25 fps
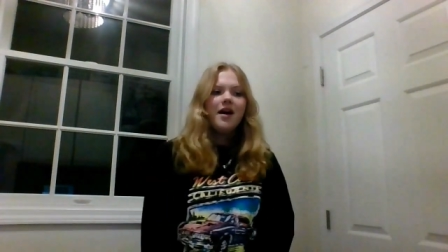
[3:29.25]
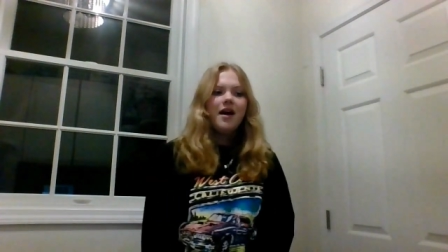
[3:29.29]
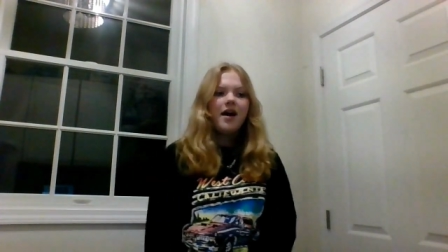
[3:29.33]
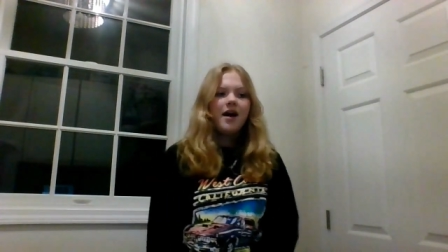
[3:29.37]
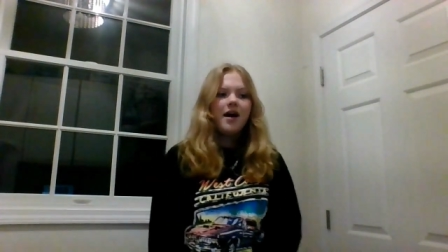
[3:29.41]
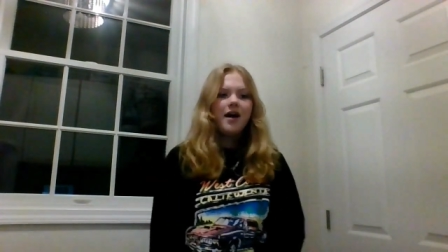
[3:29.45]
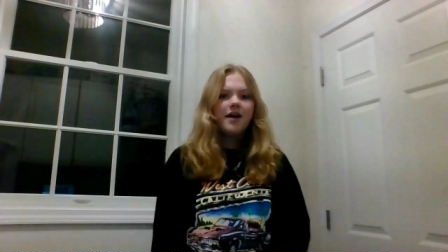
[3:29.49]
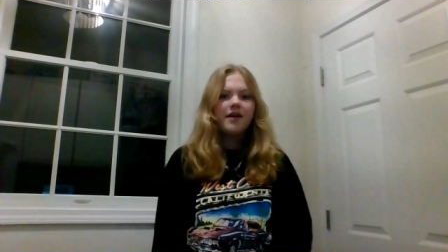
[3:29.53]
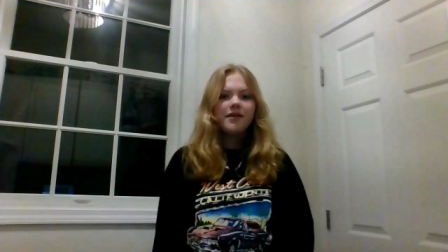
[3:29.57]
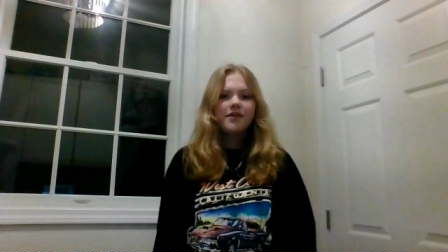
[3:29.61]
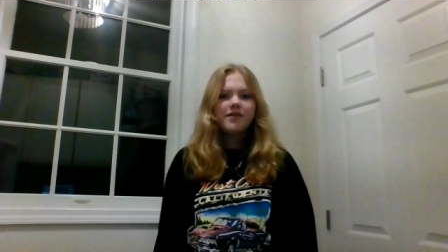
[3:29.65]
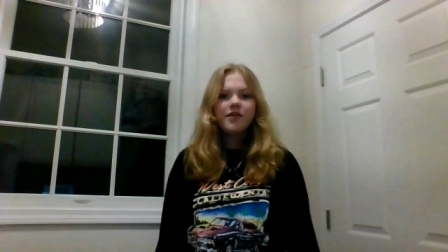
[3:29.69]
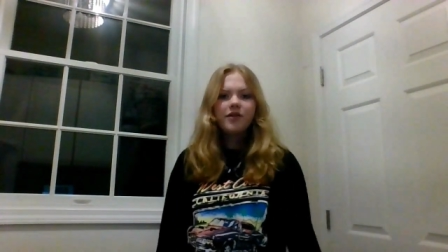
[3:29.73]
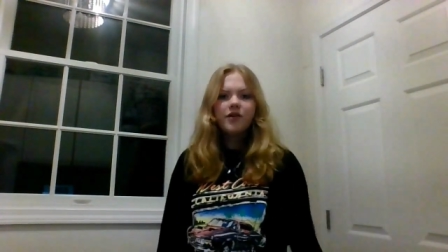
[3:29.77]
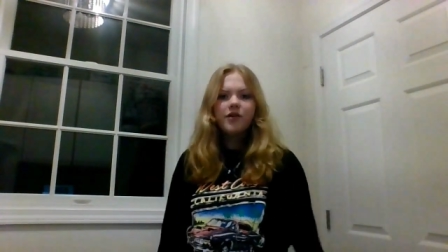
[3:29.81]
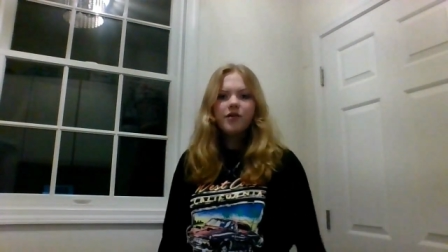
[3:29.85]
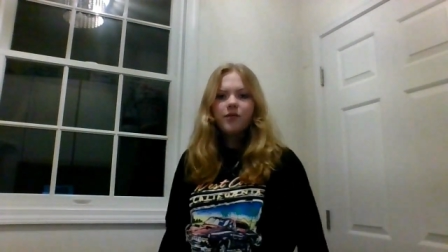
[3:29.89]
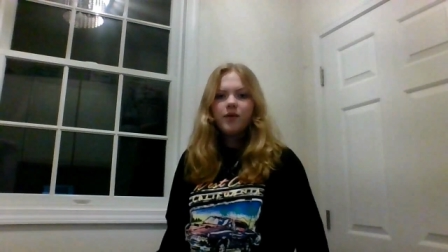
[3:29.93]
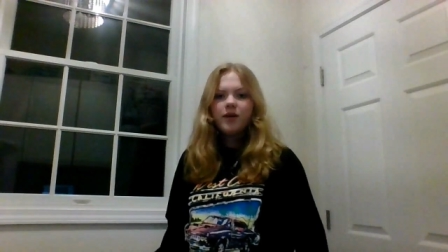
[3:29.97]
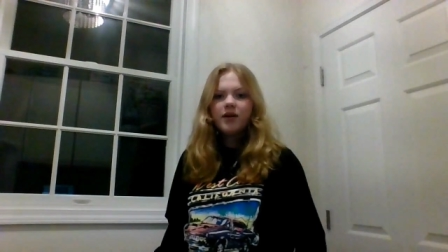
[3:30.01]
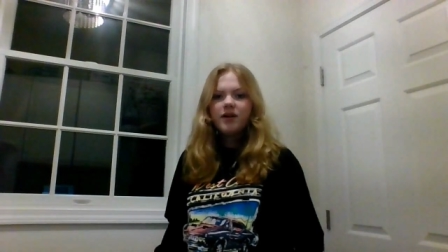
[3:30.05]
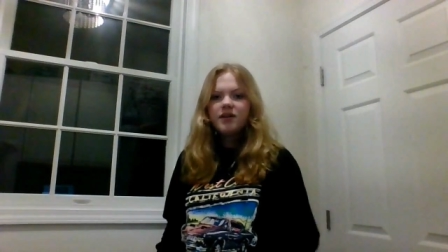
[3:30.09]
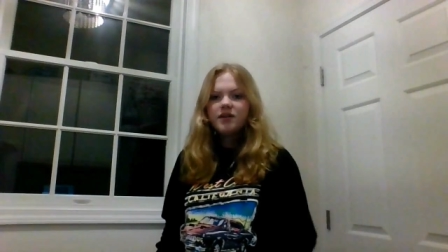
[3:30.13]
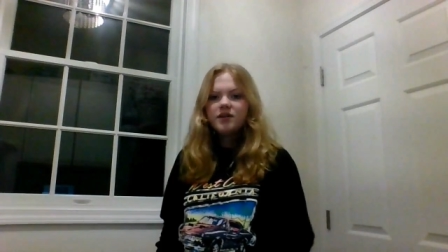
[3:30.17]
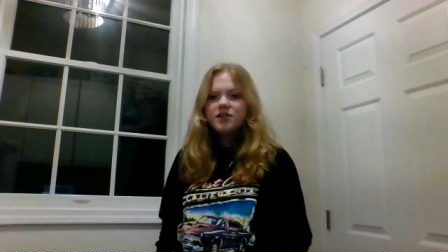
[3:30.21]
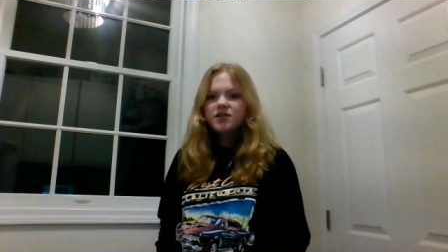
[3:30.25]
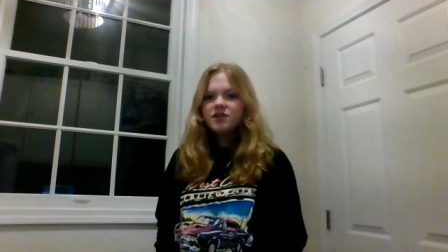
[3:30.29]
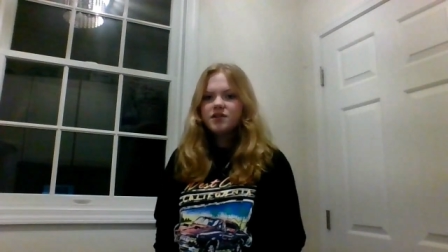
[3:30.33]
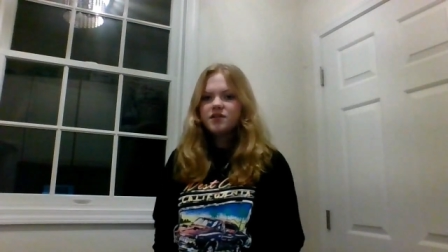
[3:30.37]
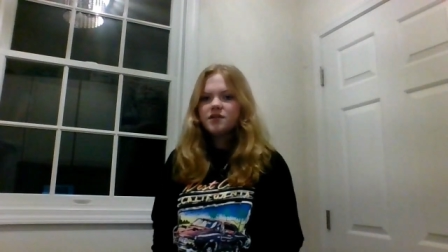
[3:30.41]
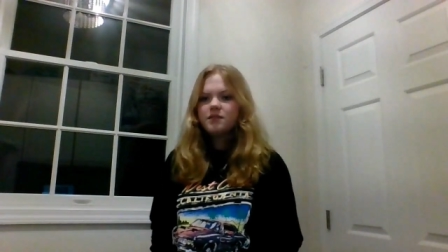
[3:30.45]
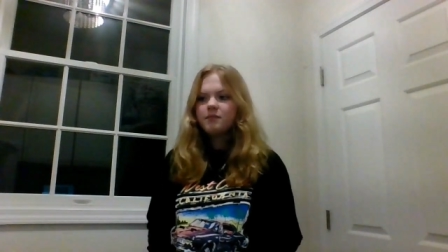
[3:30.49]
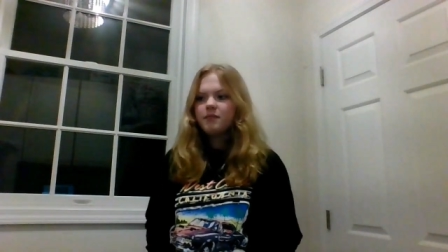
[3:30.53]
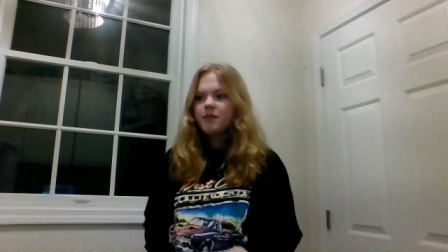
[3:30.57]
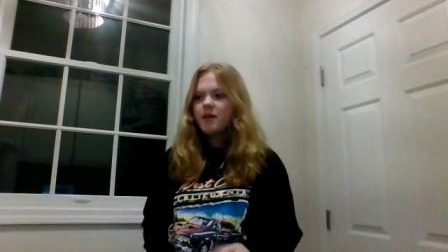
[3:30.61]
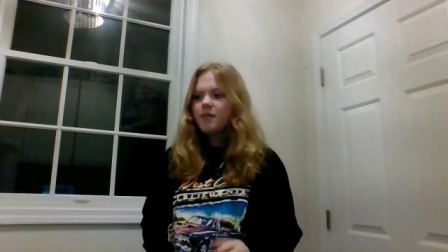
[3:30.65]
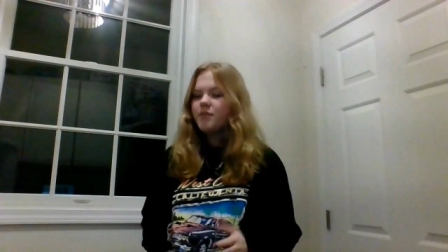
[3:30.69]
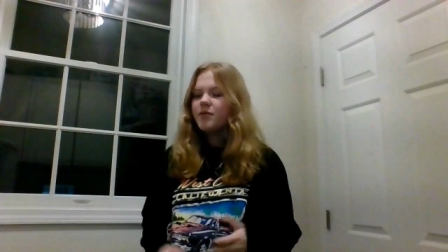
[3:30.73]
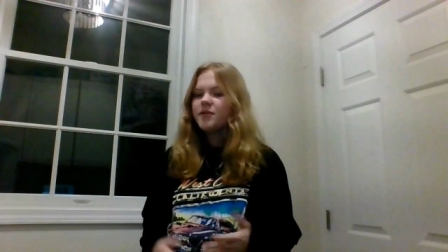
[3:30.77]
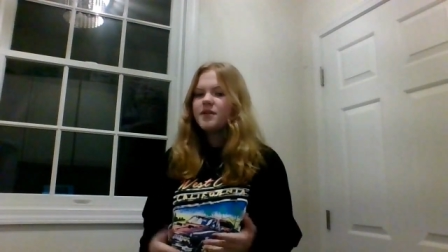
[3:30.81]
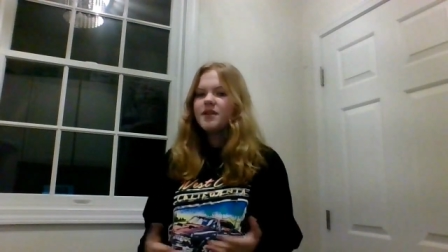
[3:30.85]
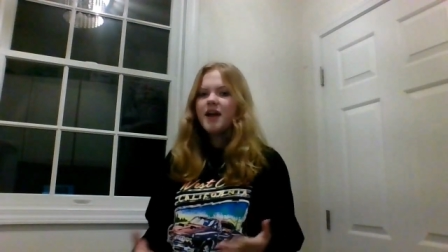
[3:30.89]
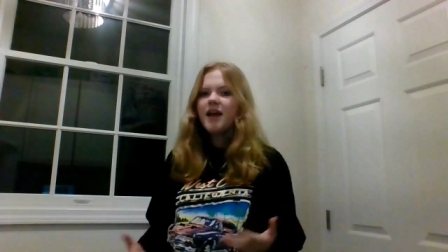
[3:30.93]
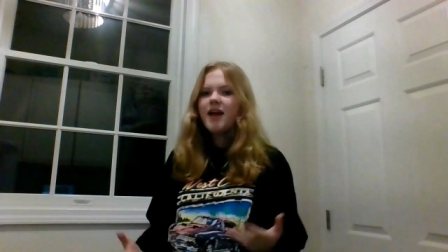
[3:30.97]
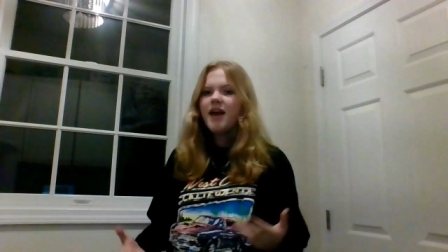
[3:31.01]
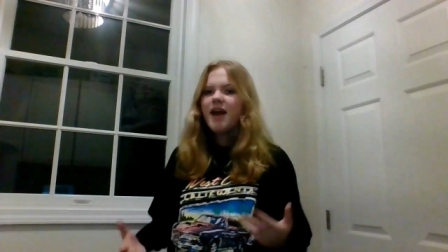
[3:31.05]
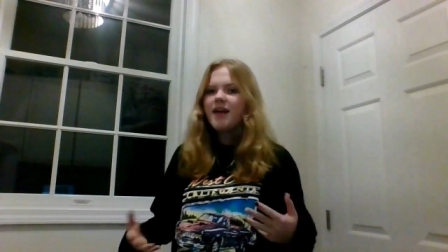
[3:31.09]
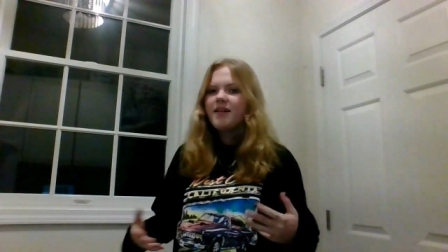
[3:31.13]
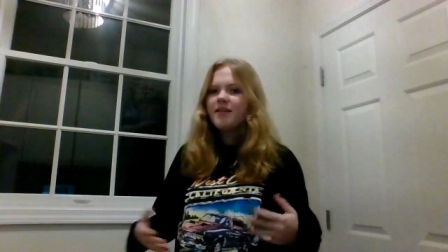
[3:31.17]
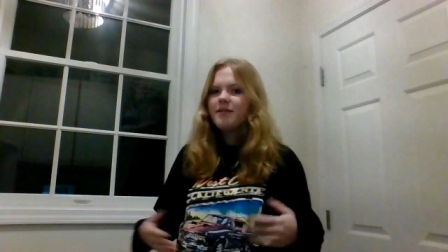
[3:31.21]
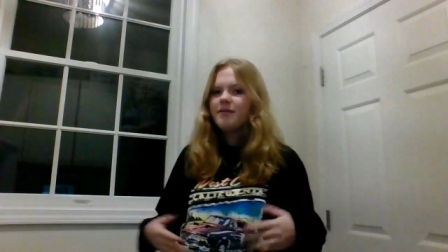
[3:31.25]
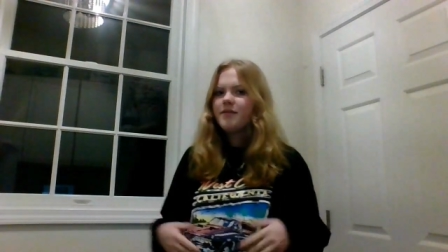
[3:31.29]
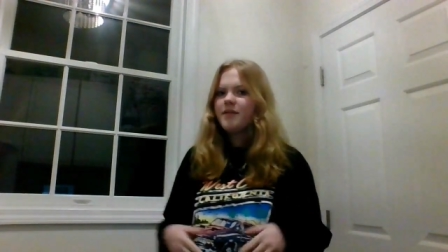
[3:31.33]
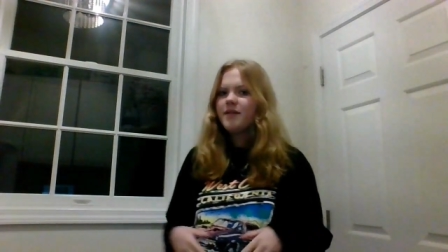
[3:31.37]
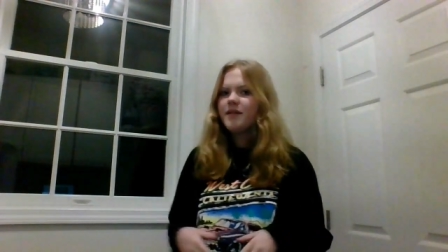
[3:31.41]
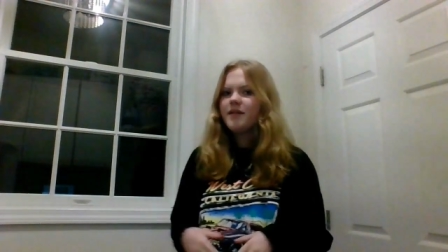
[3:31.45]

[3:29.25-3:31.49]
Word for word: Uh, so you want to just uh, pretend as